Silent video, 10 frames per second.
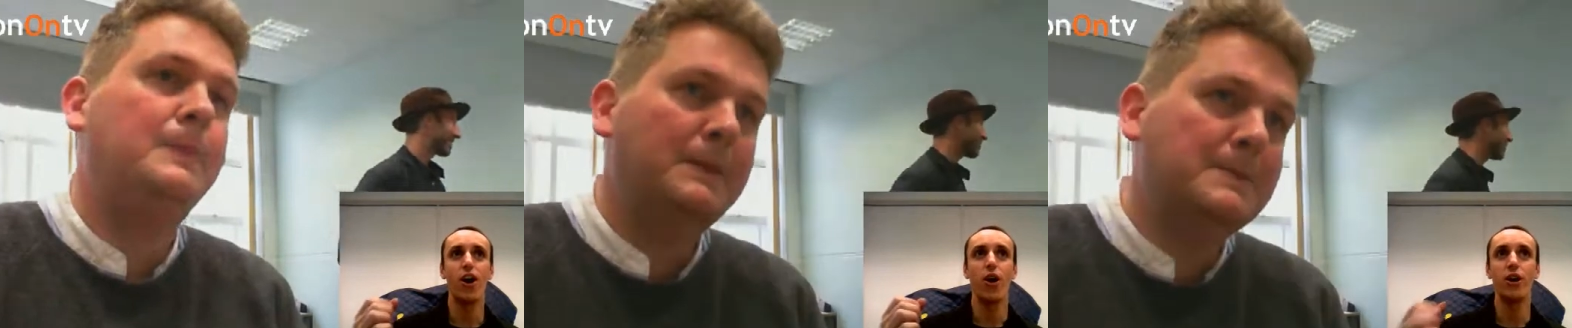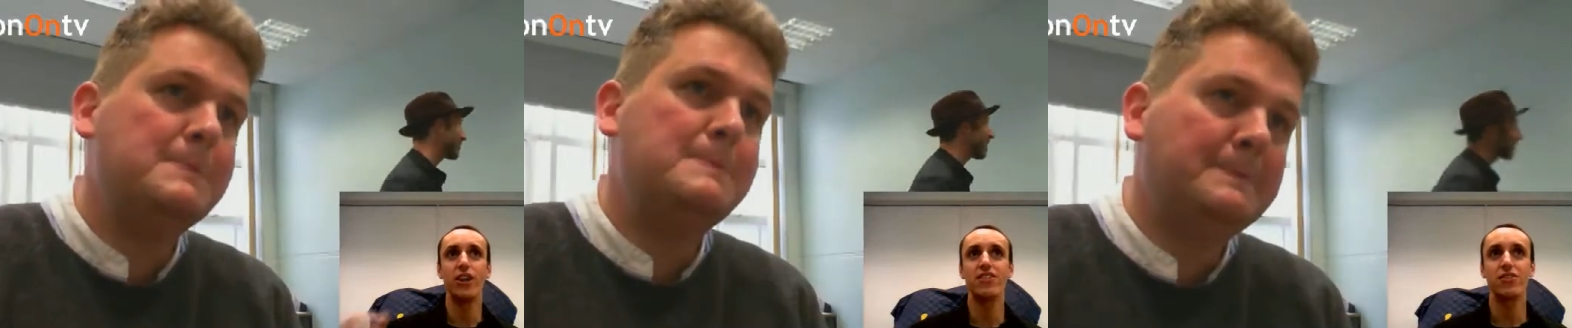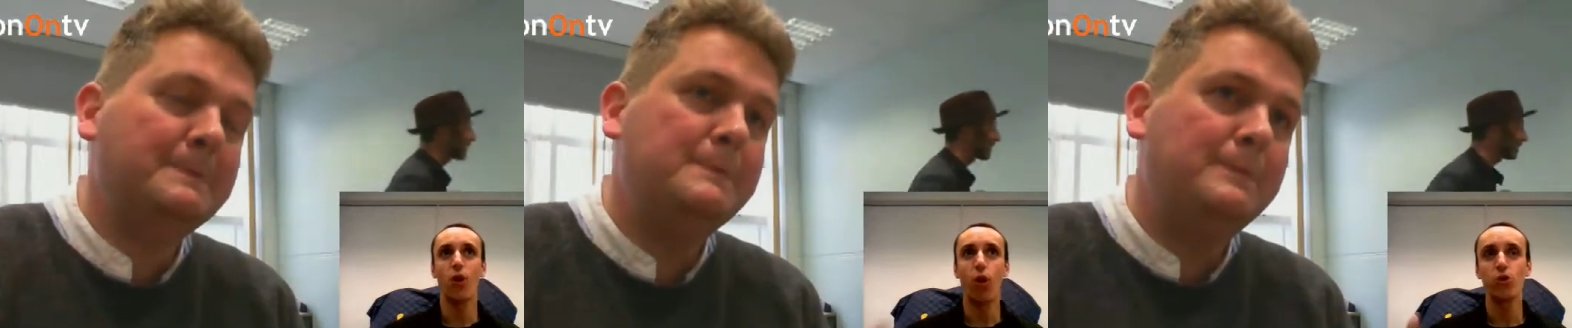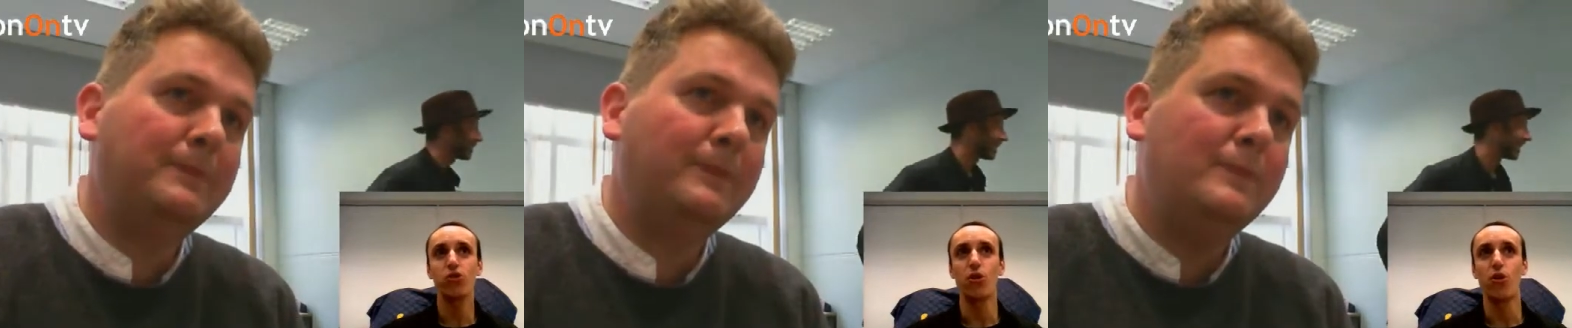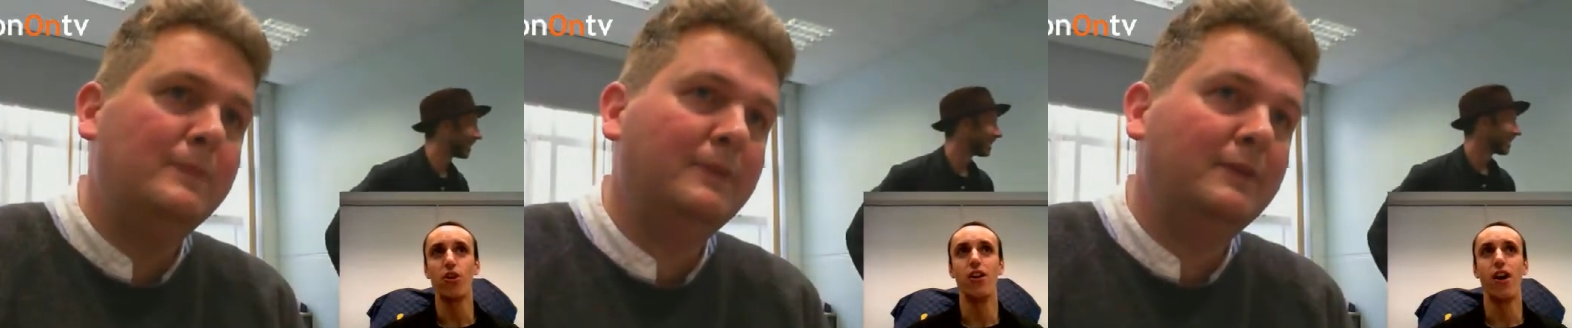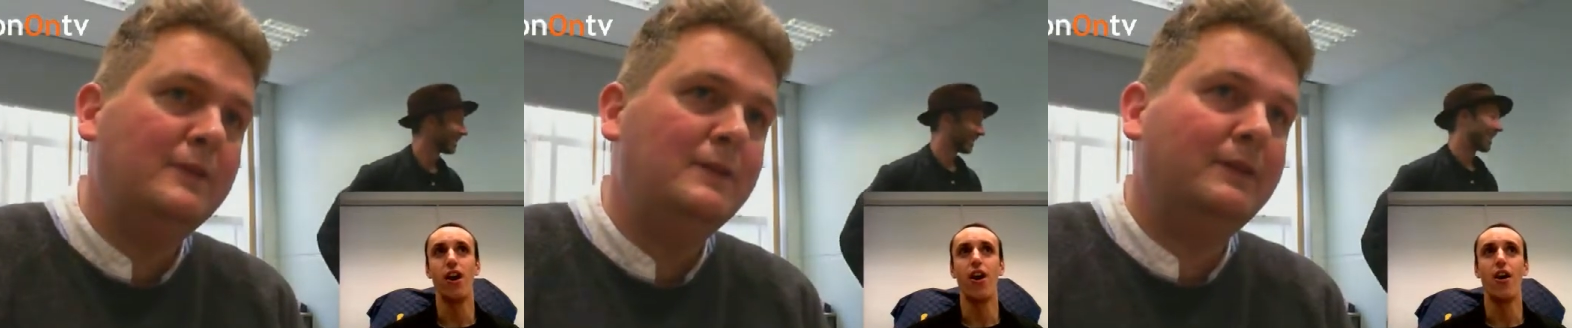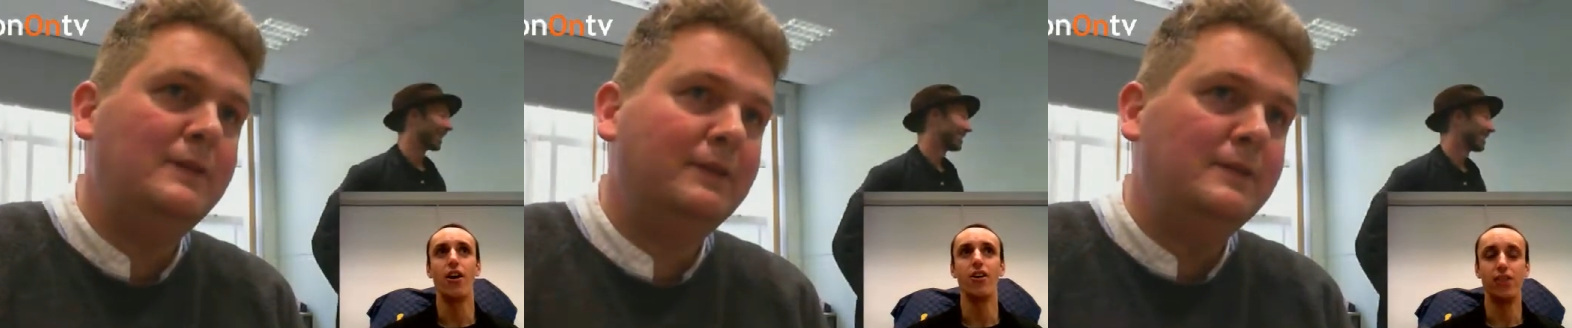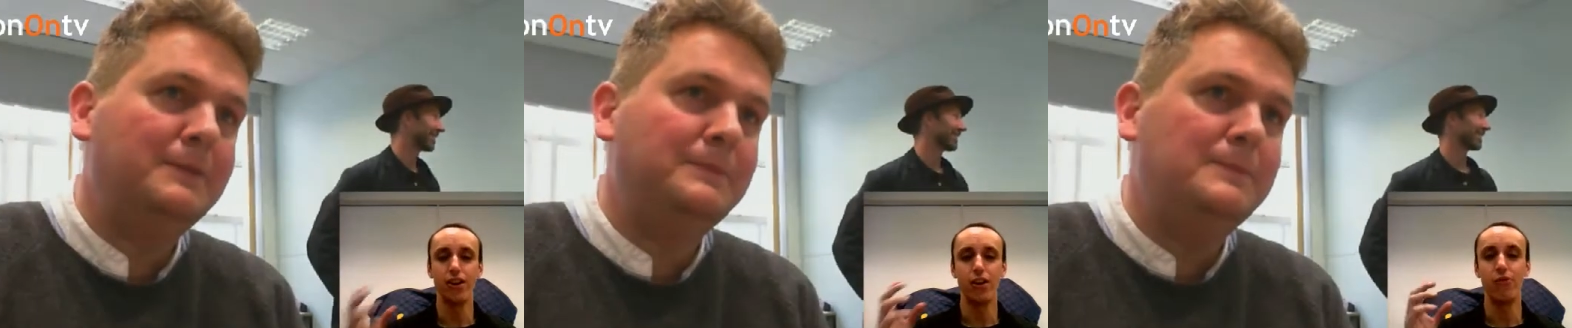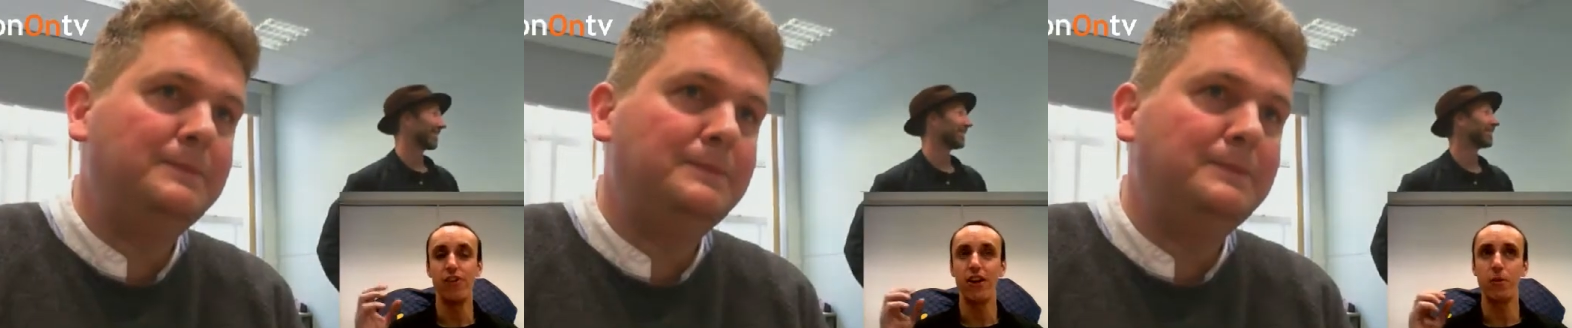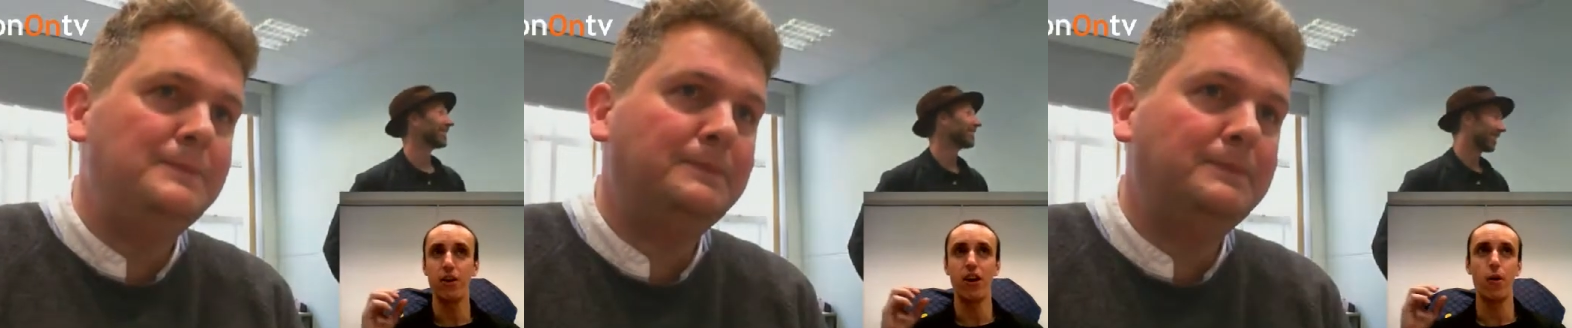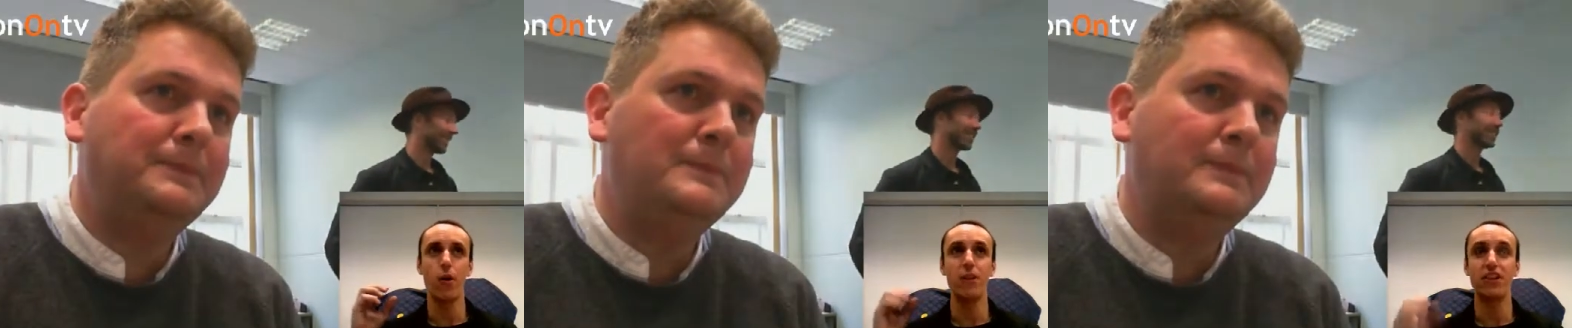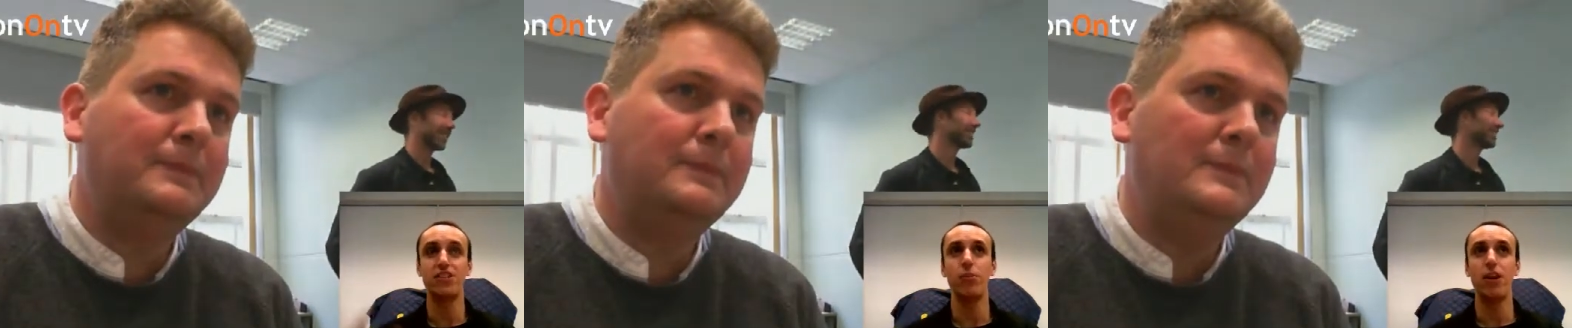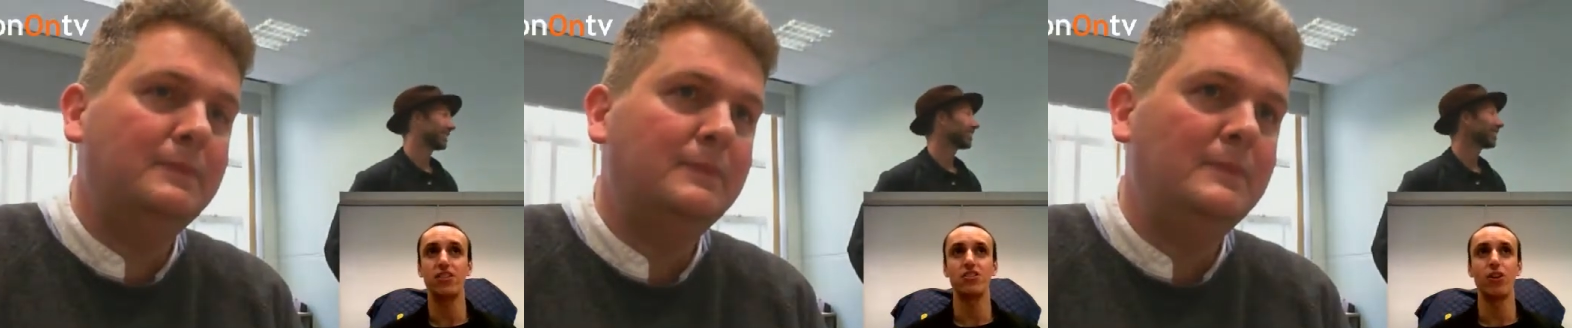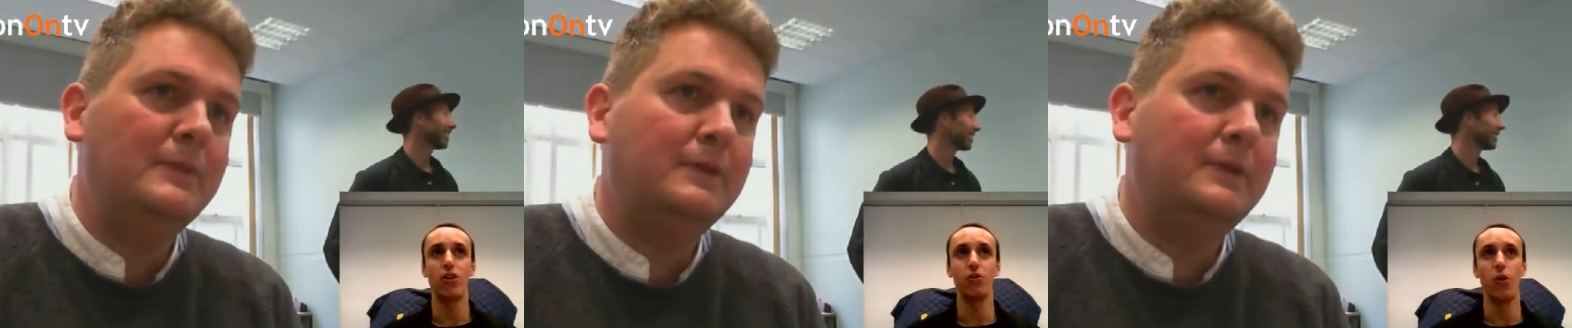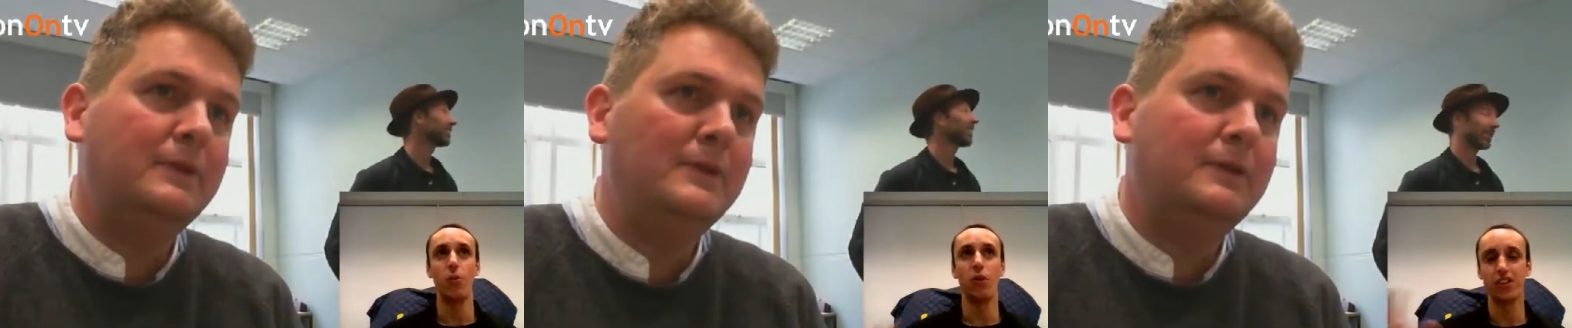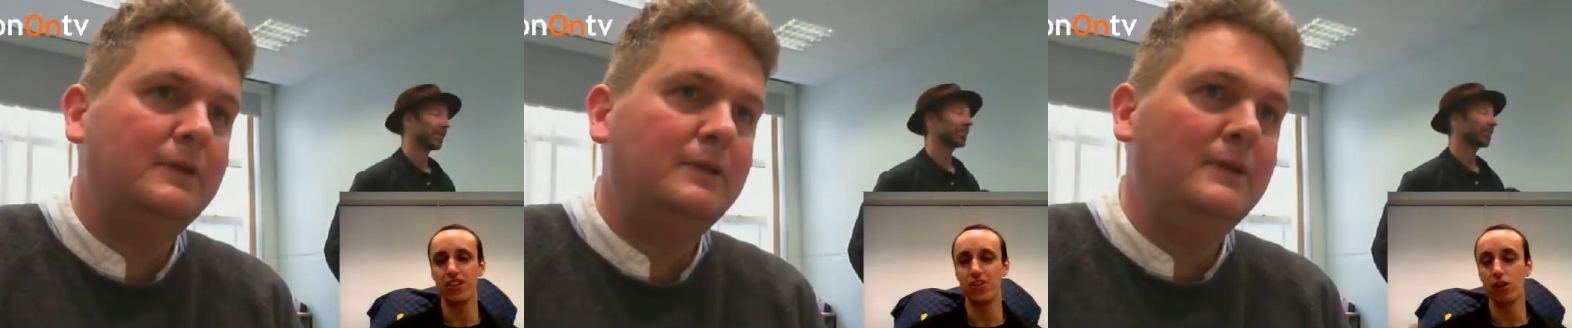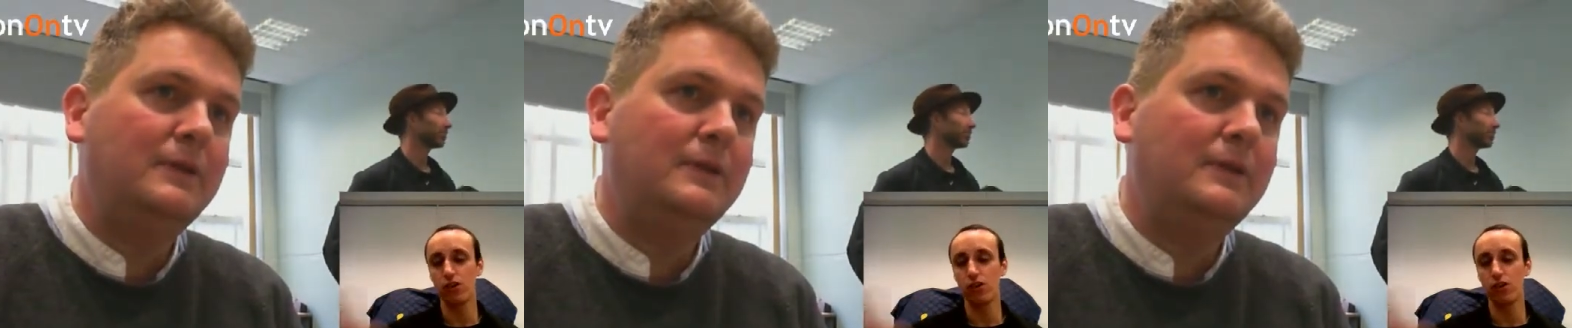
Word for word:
Speaker 1: uh, is also uh, a very uh, big debate on open data,